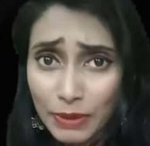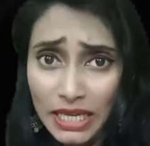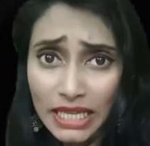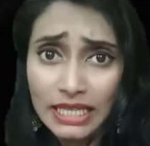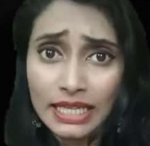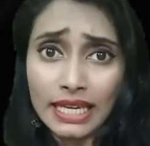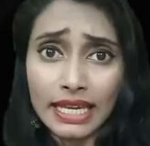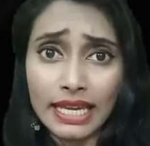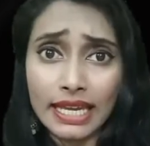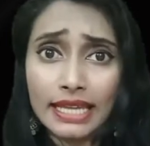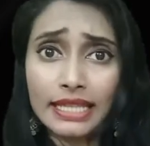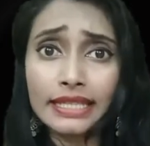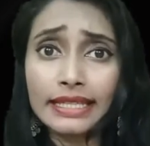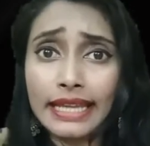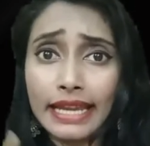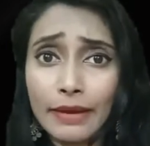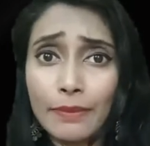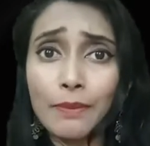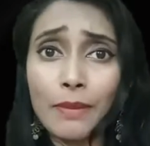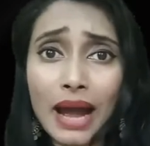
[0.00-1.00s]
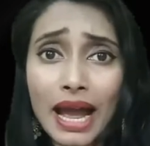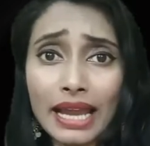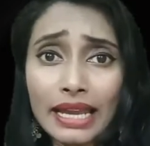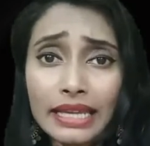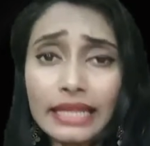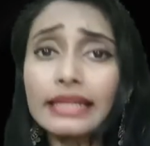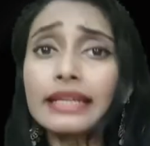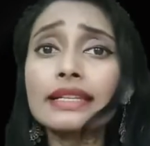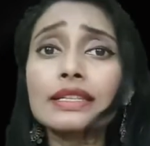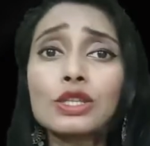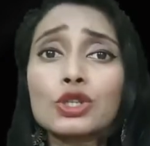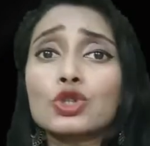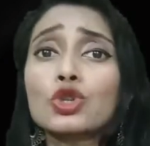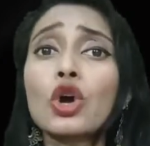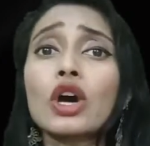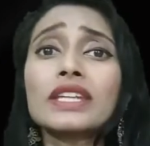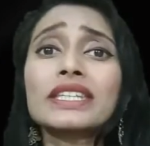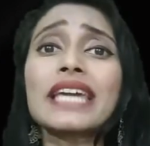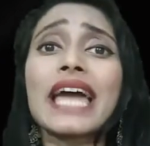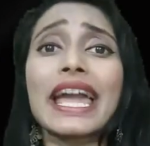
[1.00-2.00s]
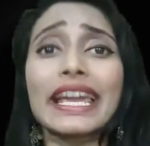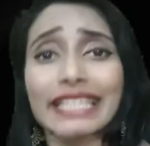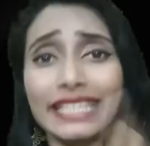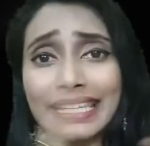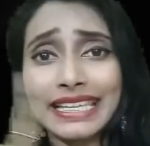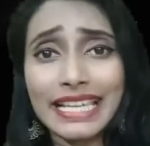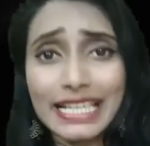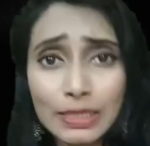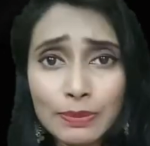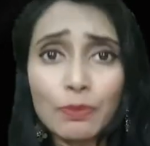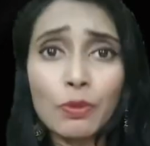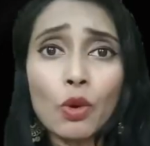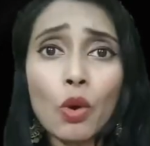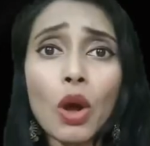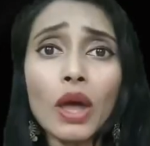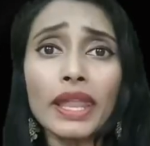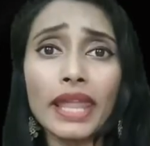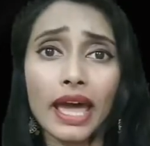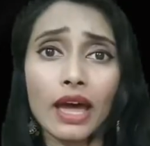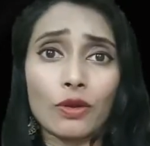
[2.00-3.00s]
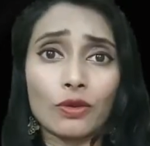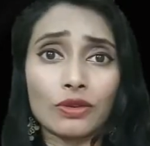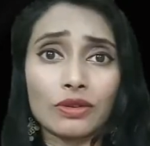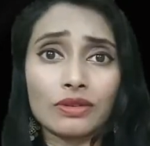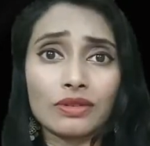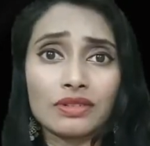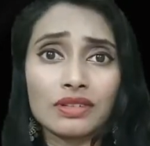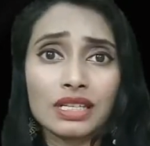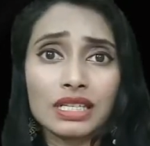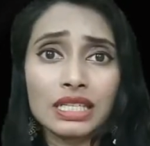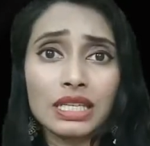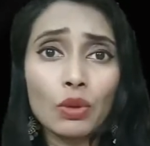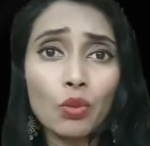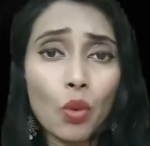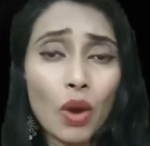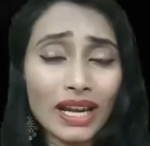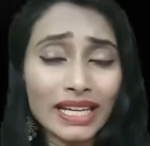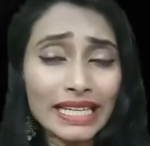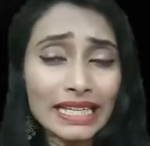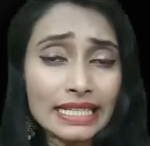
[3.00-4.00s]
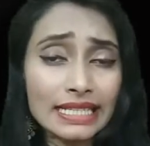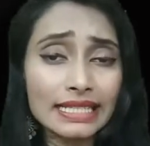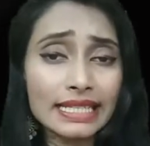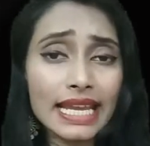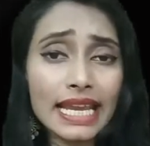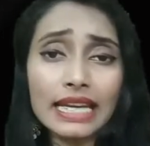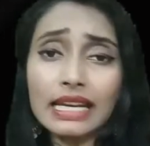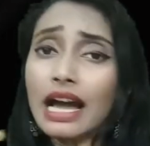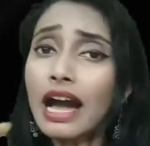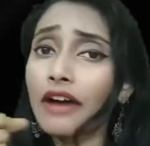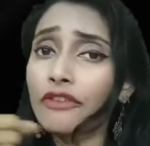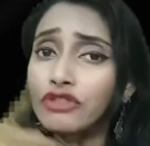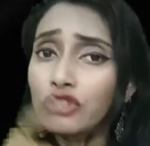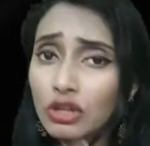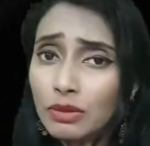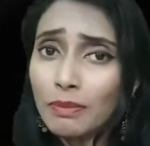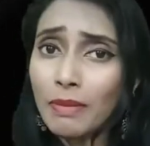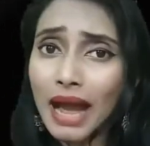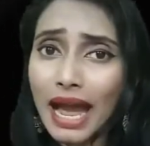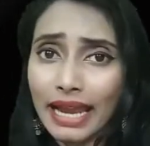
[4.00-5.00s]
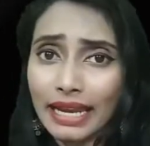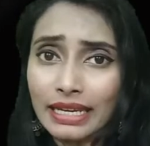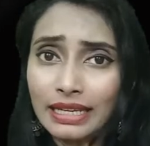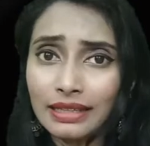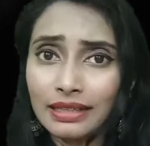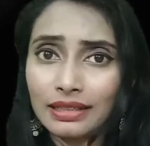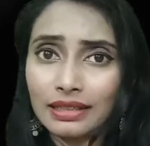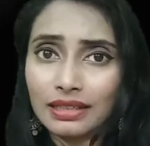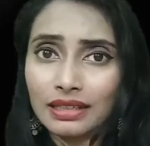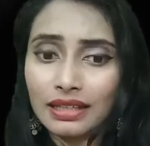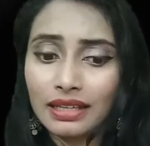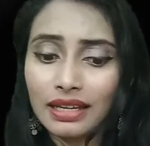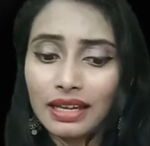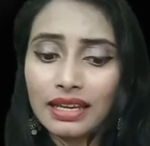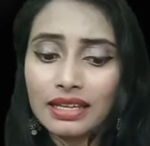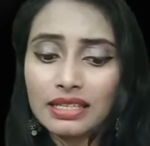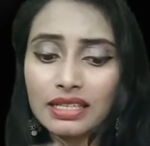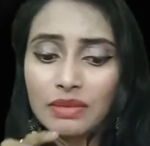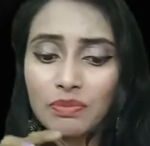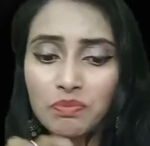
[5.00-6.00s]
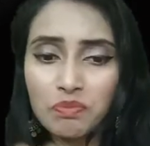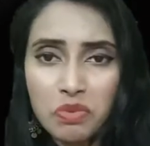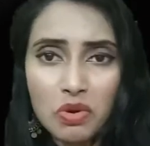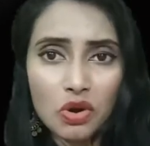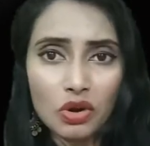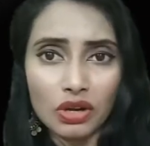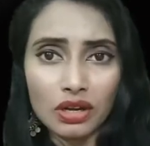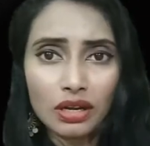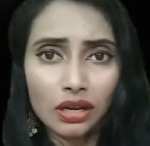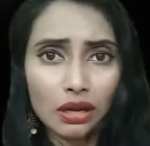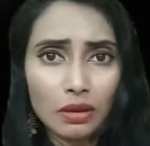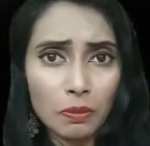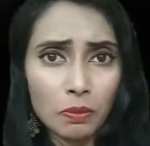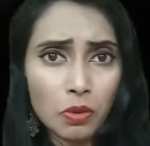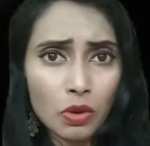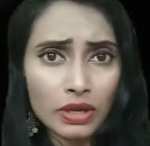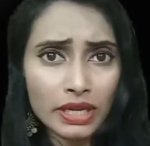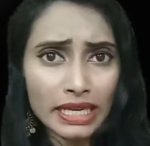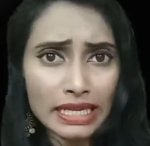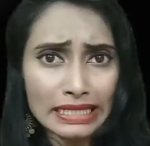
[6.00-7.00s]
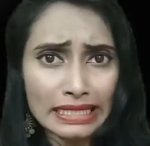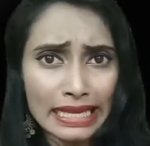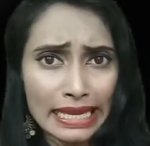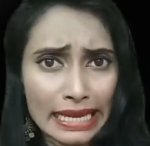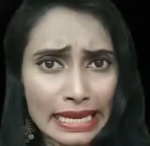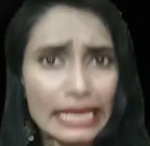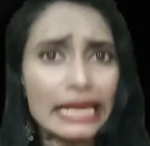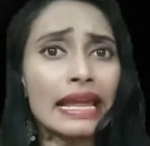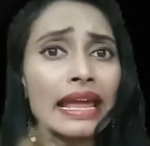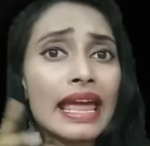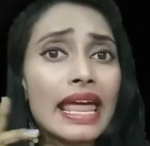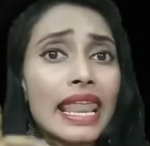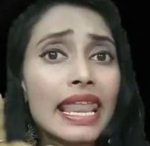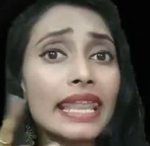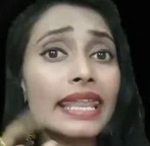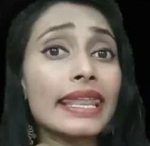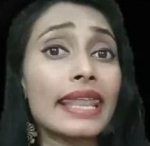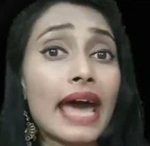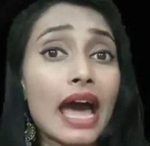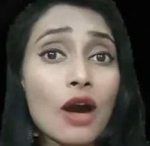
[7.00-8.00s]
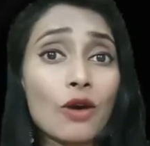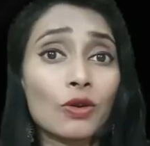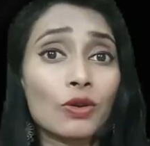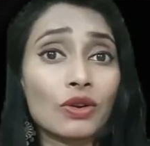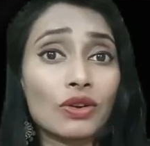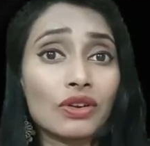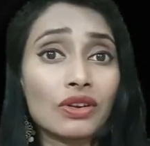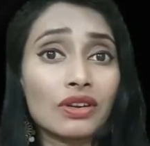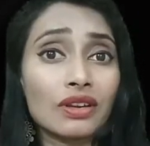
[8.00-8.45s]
speaking, their my is not acting as pronoun. See what is there after my? It's a book. Book is a noun.